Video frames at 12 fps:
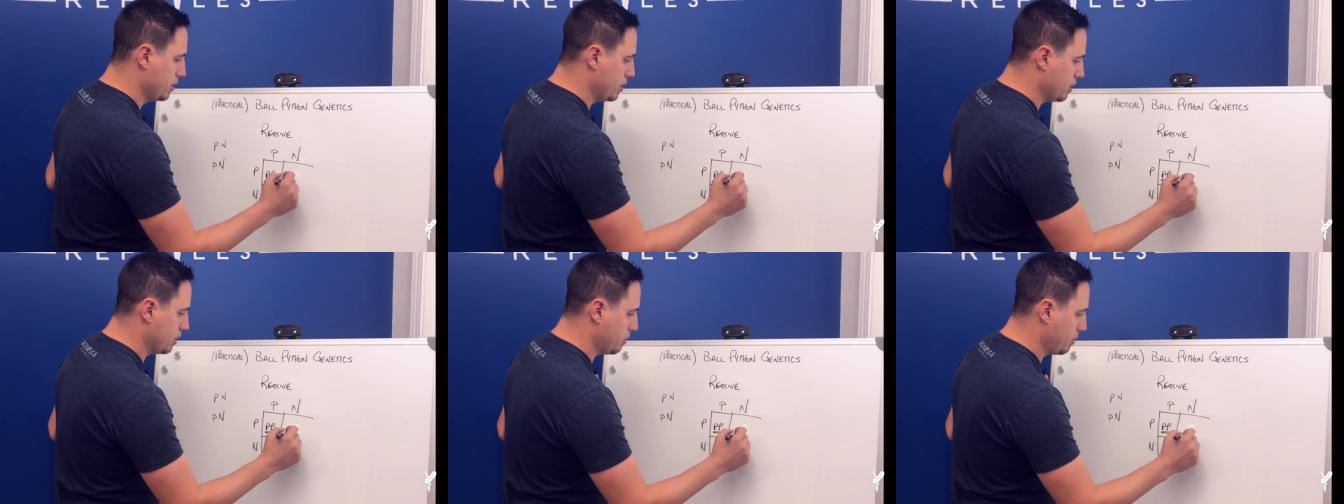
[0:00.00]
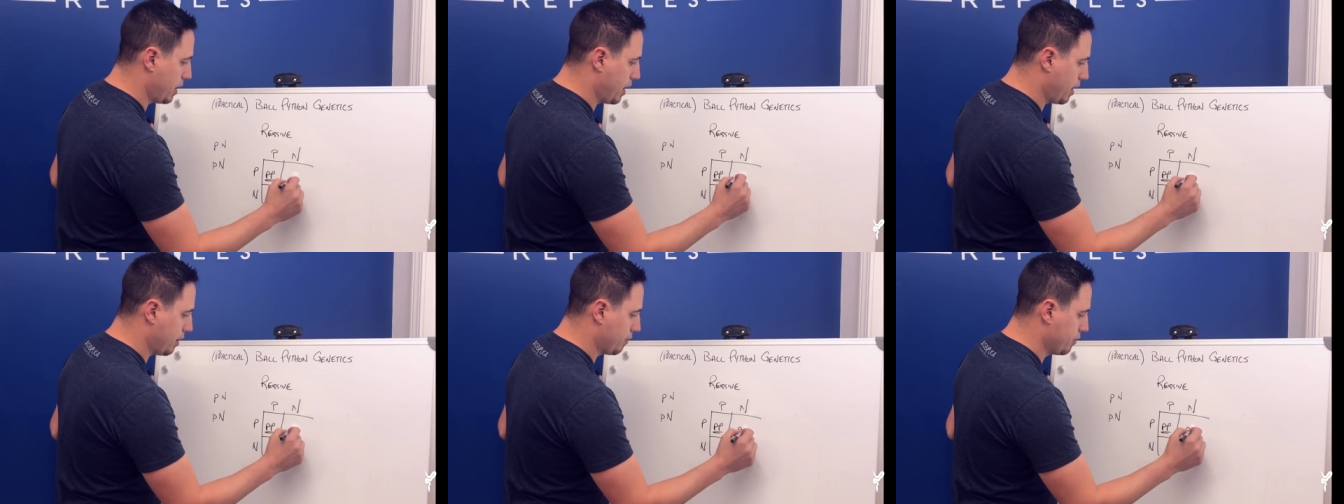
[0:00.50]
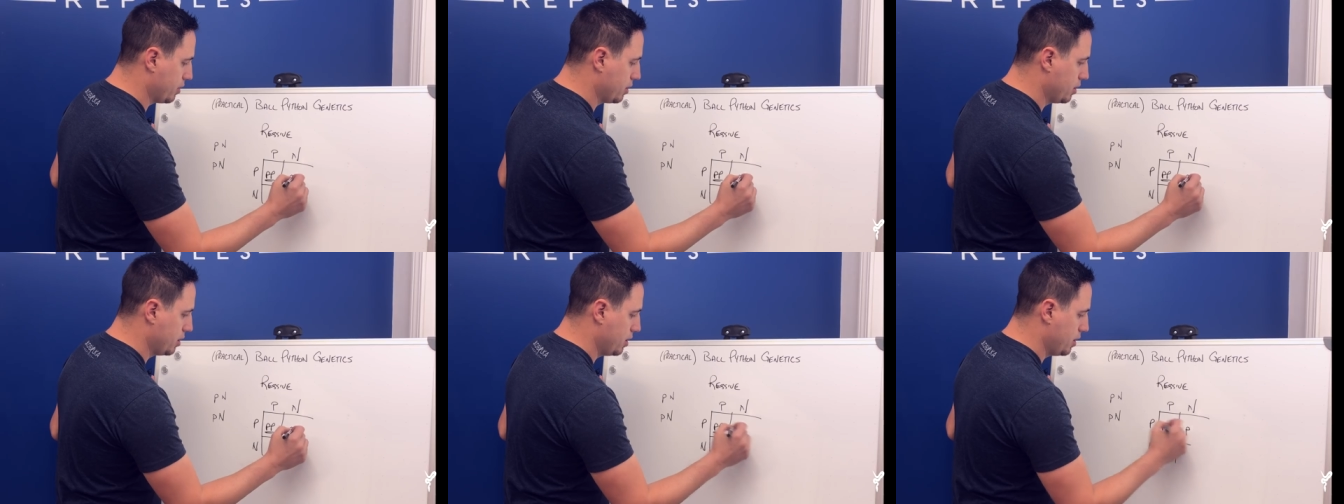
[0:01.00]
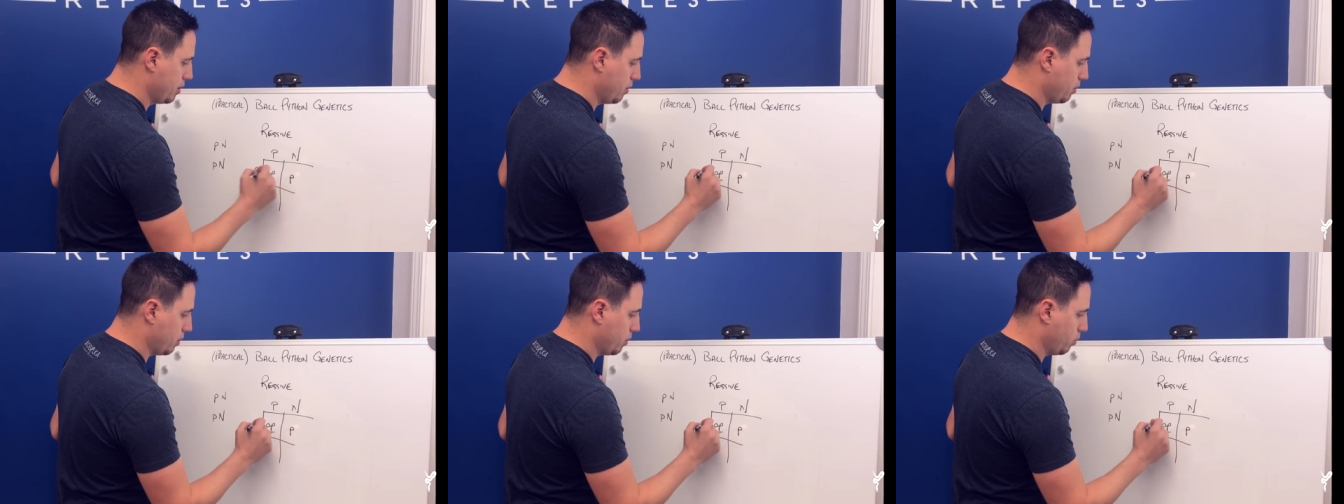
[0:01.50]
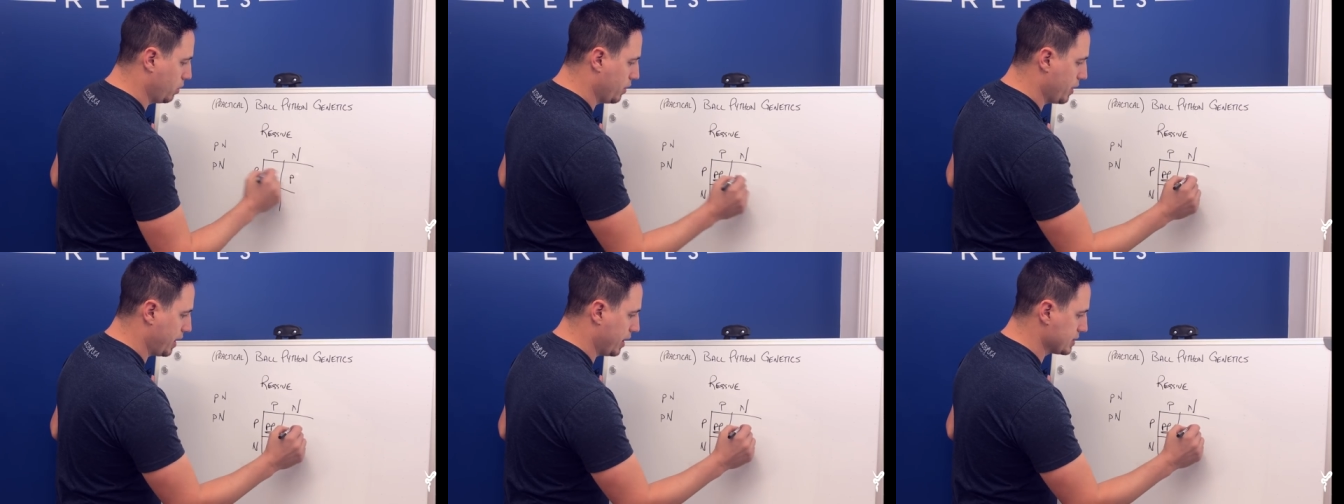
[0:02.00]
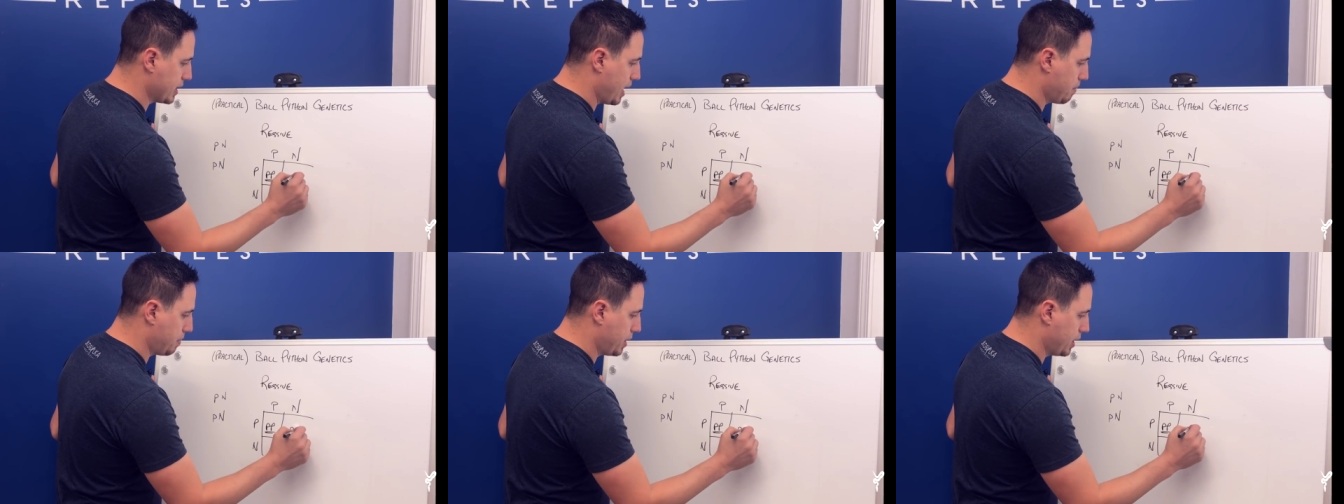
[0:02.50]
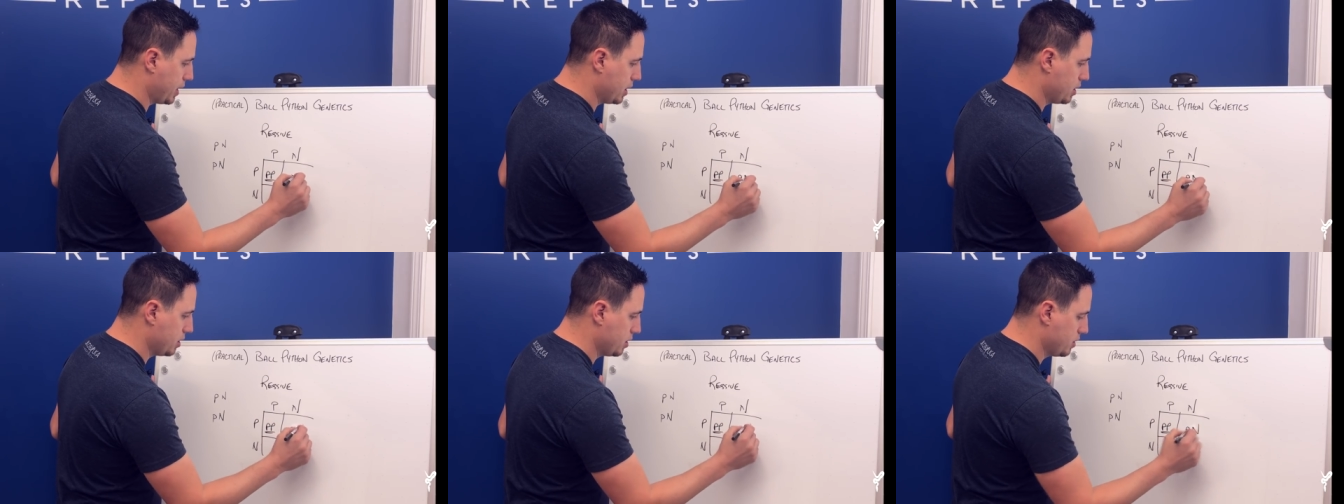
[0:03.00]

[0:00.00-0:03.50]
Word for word: And then we have one that is het pied,